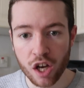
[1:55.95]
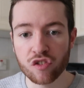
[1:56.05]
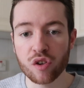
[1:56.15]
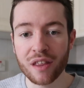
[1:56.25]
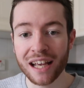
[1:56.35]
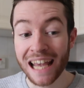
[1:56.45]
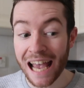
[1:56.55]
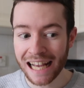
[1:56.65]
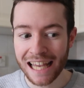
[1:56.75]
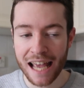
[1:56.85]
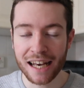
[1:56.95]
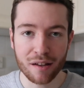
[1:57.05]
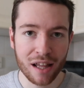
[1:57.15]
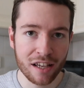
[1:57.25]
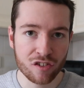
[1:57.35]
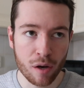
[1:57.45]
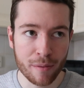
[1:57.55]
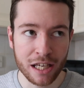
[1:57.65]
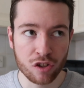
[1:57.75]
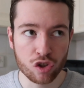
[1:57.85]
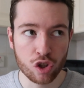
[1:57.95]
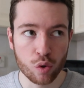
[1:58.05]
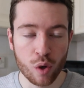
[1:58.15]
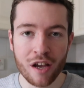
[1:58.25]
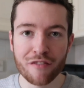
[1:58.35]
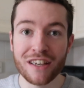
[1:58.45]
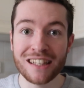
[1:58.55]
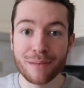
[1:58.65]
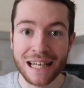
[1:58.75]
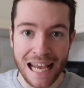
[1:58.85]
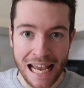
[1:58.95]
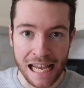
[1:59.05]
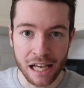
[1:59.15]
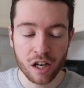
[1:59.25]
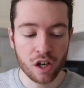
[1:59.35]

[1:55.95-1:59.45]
So they get, again, now that is coming into vitamin E.